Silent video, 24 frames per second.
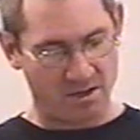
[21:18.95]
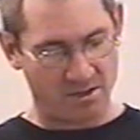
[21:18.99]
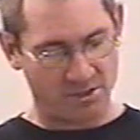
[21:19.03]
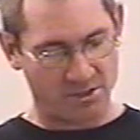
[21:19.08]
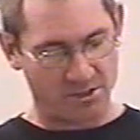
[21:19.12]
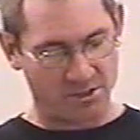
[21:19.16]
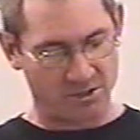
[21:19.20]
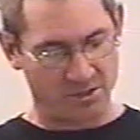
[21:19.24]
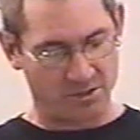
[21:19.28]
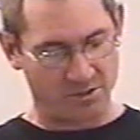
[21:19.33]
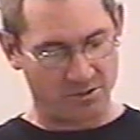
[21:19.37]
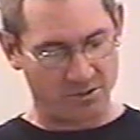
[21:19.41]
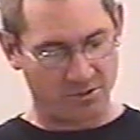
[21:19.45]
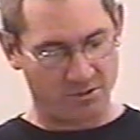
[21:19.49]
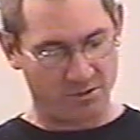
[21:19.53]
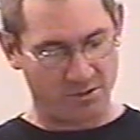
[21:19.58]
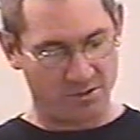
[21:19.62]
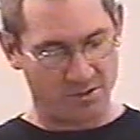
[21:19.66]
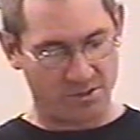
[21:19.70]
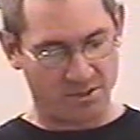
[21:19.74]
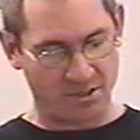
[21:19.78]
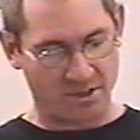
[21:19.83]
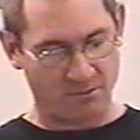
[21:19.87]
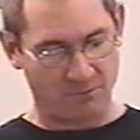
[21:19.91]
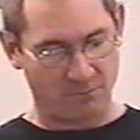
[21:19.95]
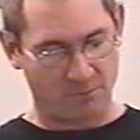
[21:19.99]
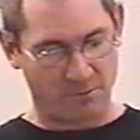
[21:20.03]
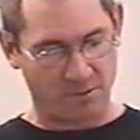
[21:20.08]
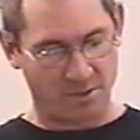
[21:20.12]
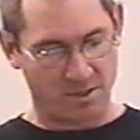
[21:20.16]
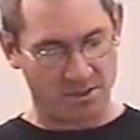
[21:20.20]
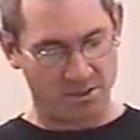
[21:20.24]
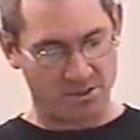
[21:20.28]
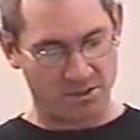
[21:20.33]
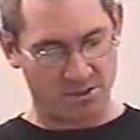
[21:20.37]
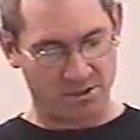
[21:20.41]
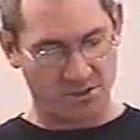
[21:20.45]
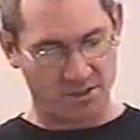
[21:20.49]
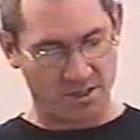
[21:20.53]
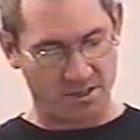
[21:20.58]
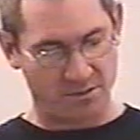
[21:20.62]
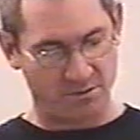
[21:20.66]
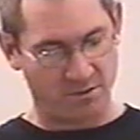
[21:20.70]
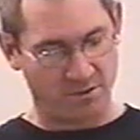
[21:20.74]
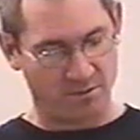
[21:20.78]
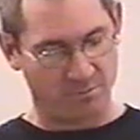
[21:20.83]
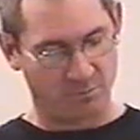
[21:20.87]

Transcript: the centurion sent friends, said to him,